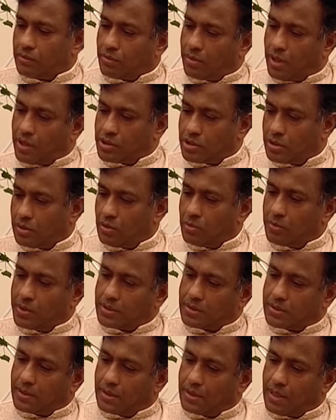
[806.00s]
direction you
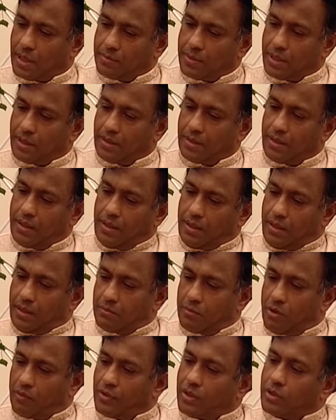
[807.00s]
mentioned, I mean,
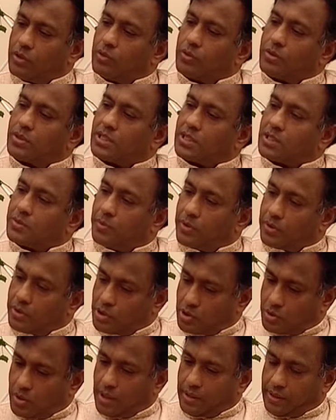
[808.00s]
moving towards
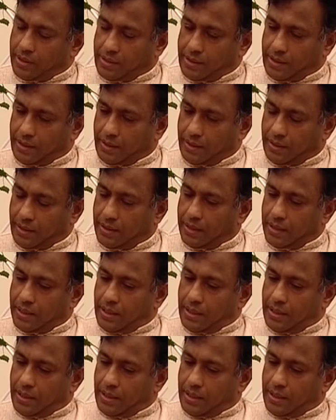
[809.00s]
spirituality,